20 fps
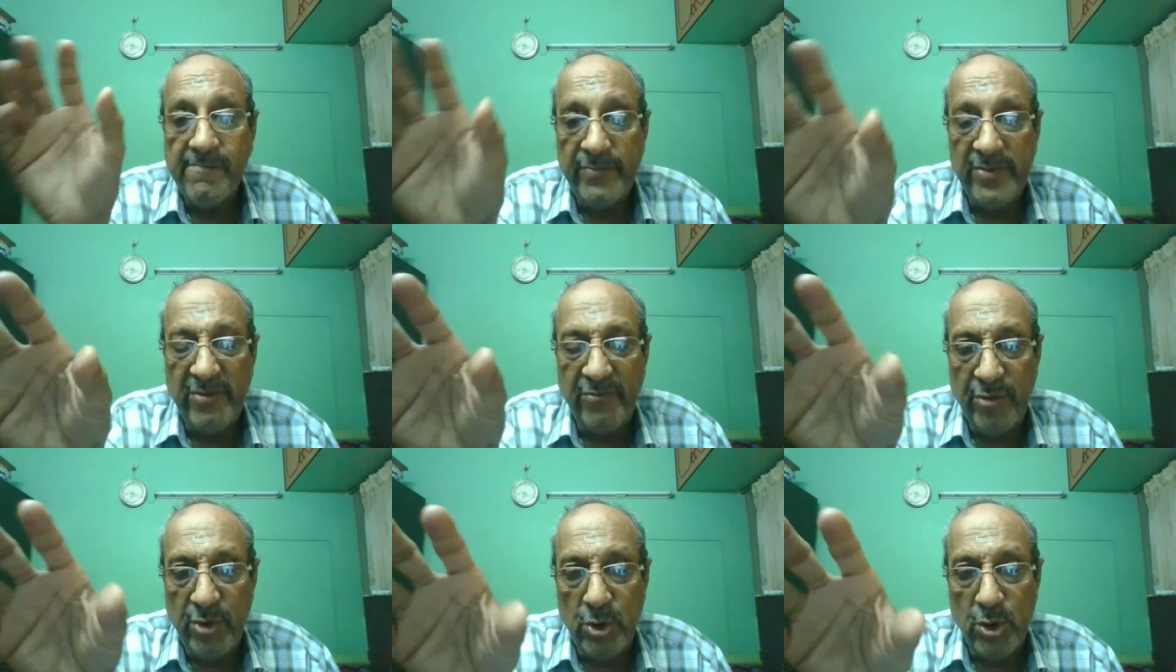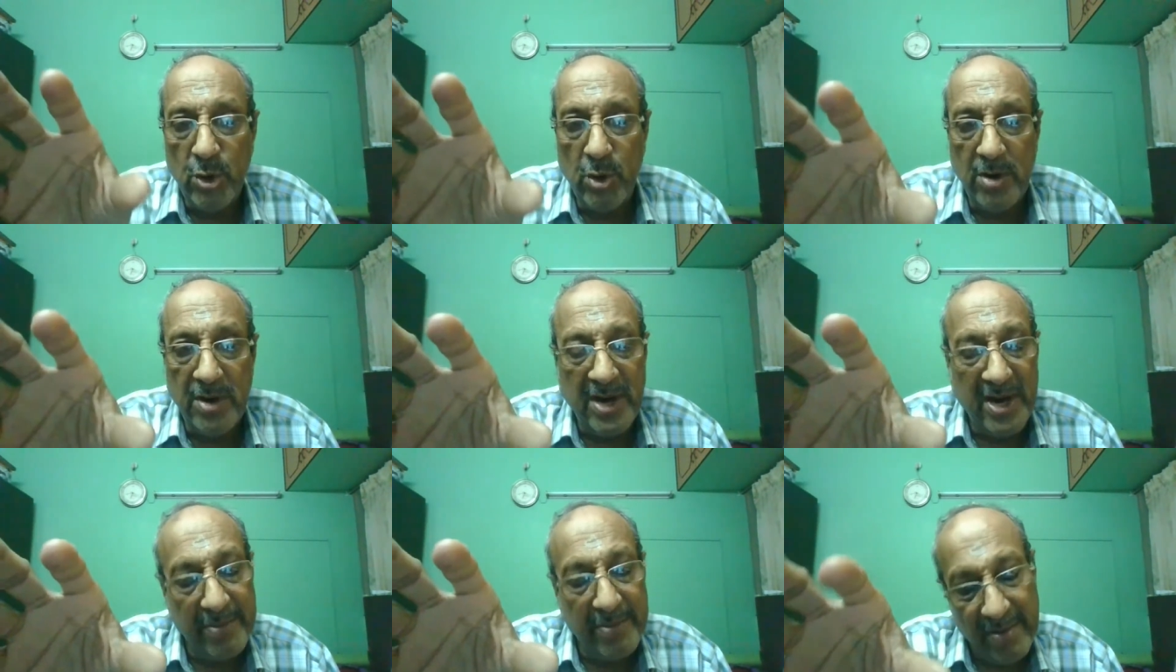If you
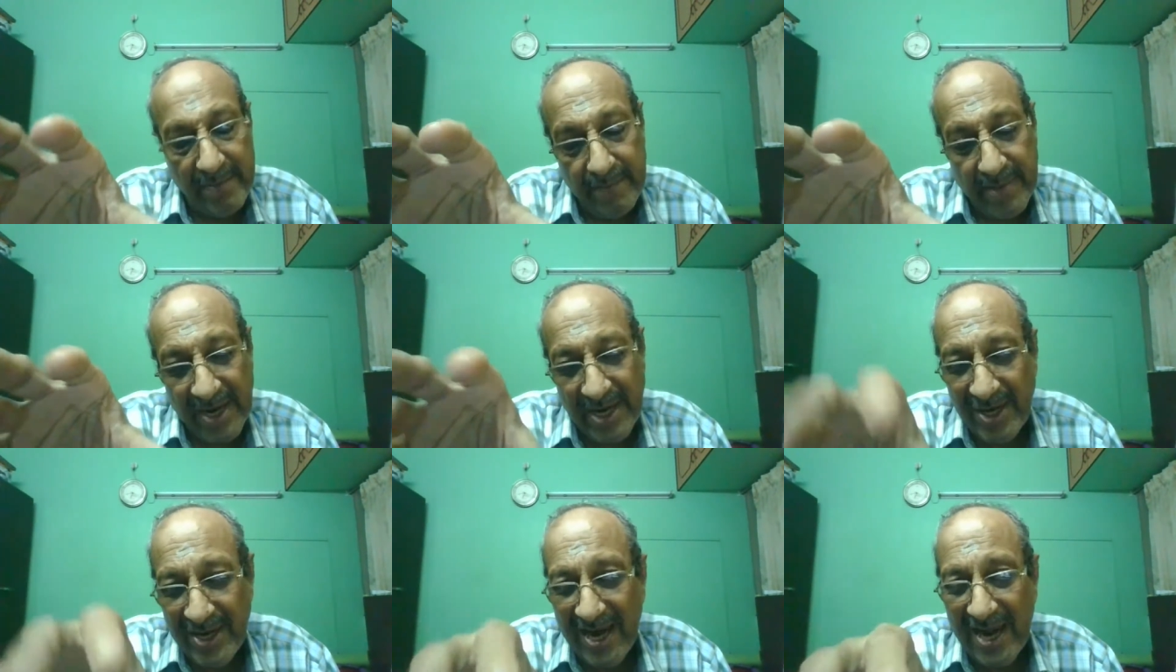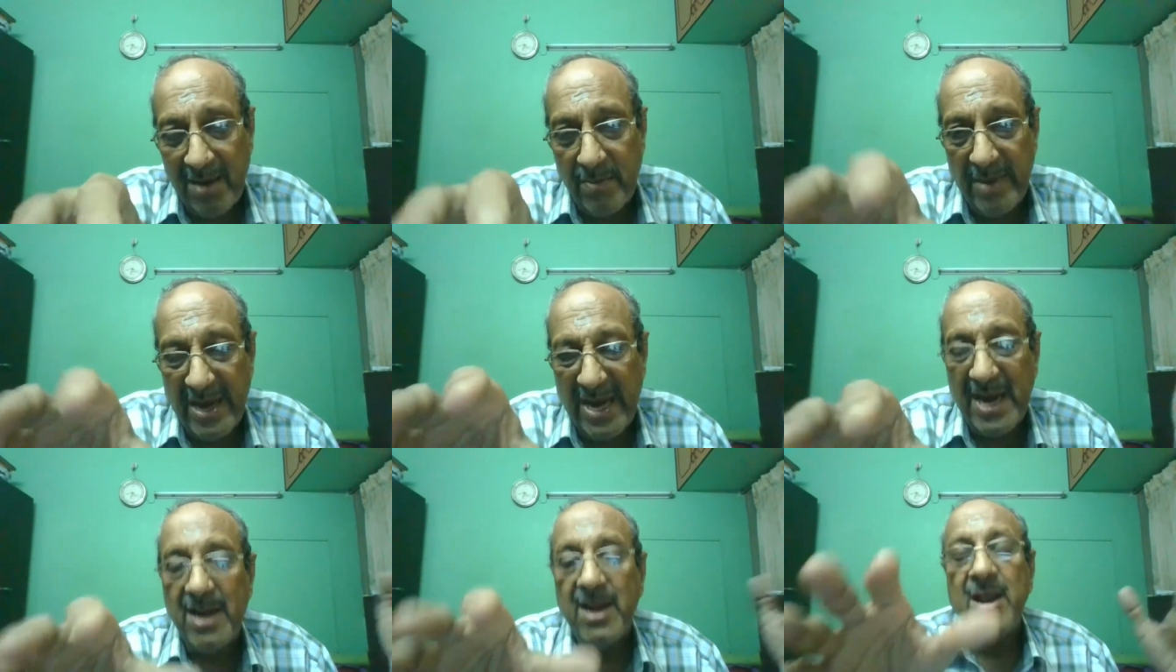don't remember, tell
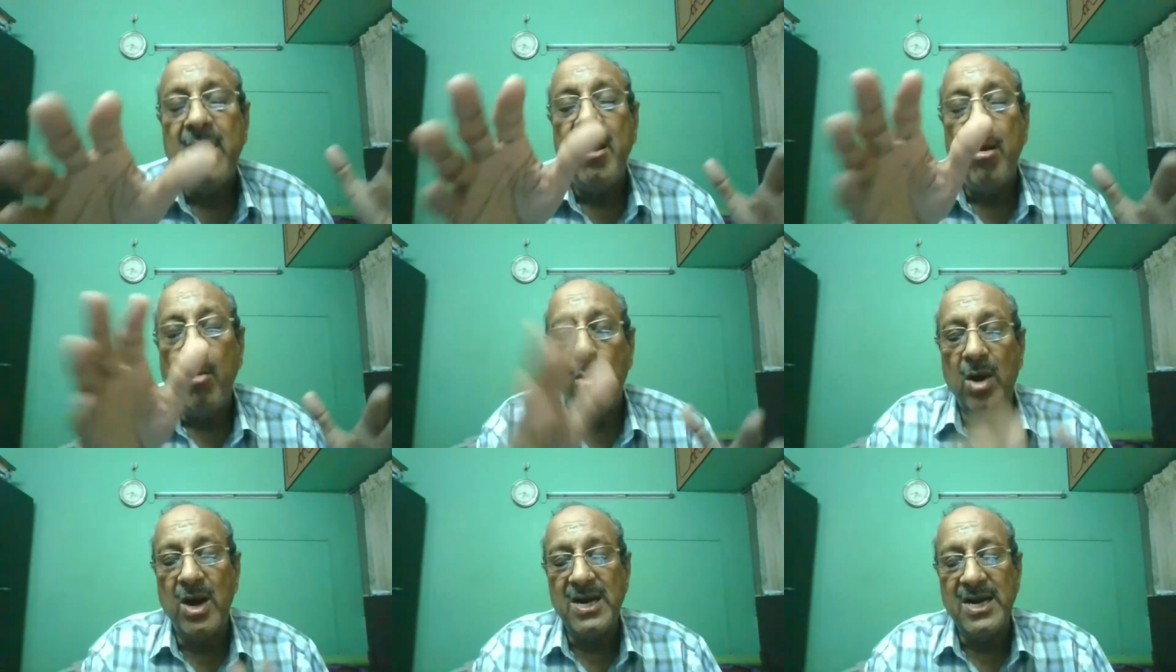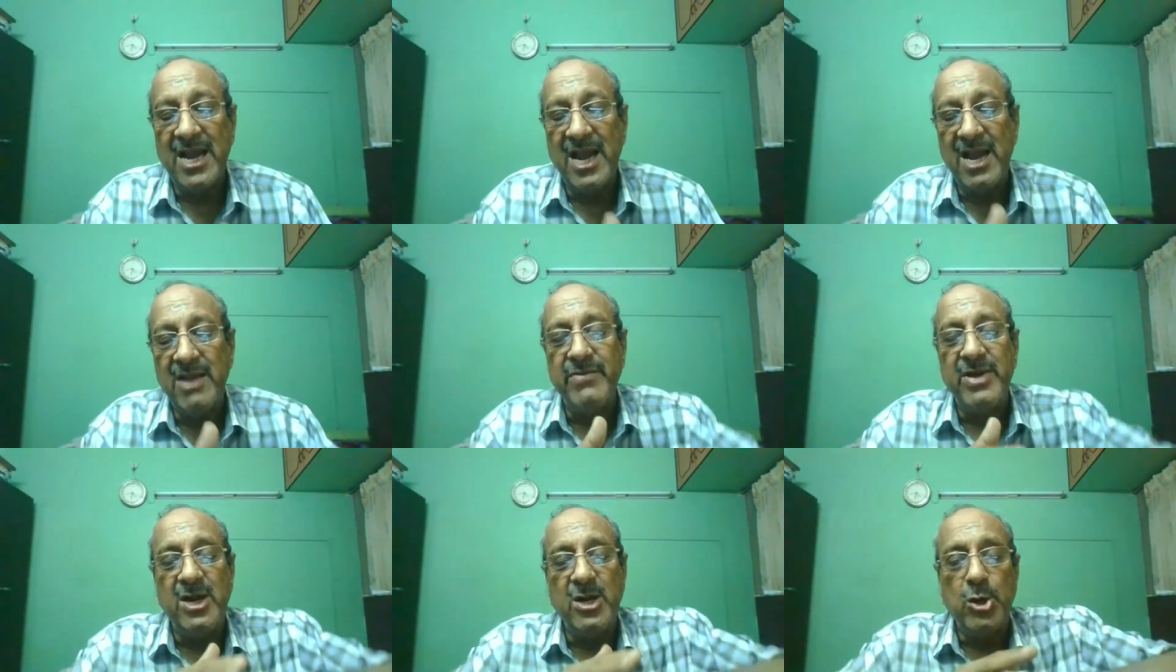me what
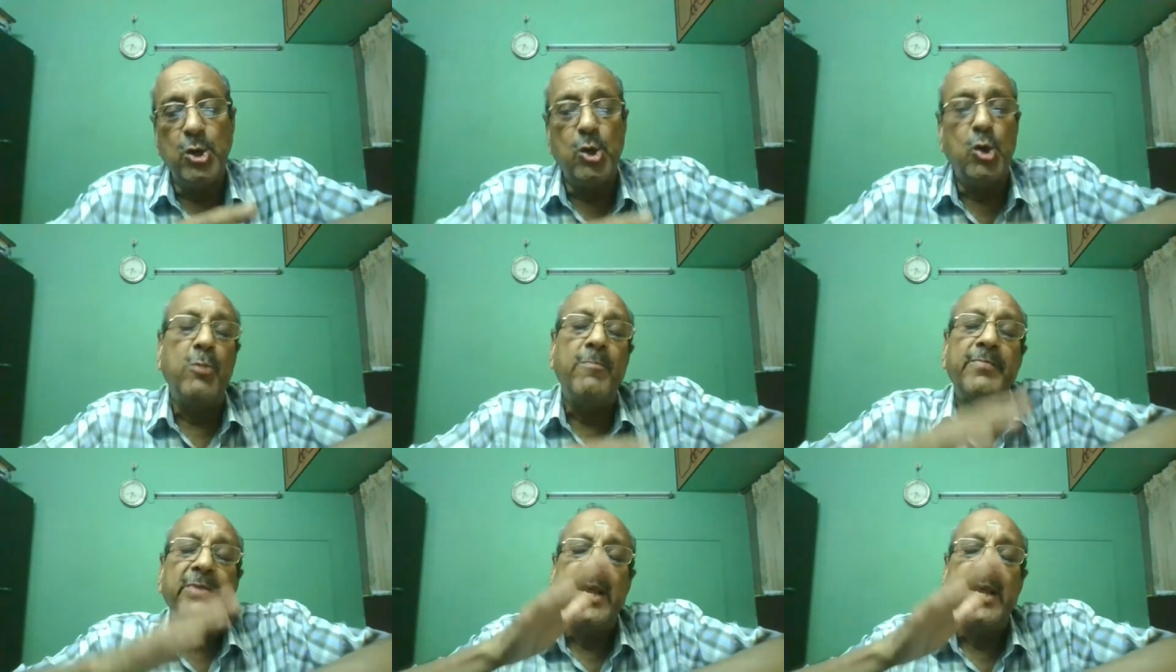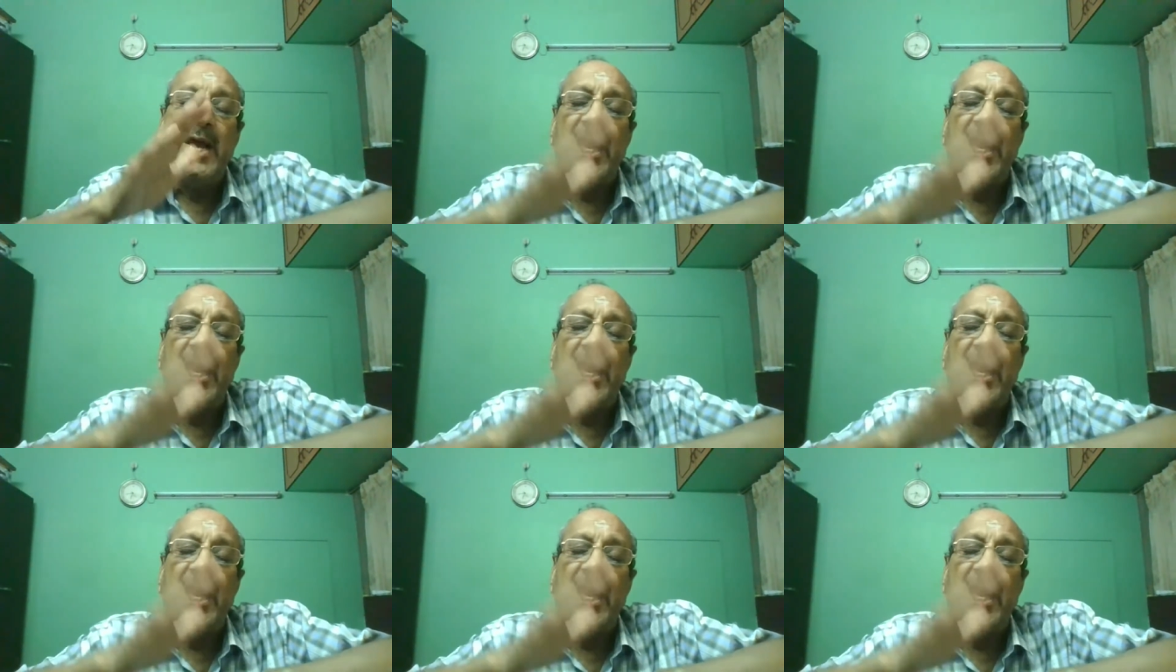I will do.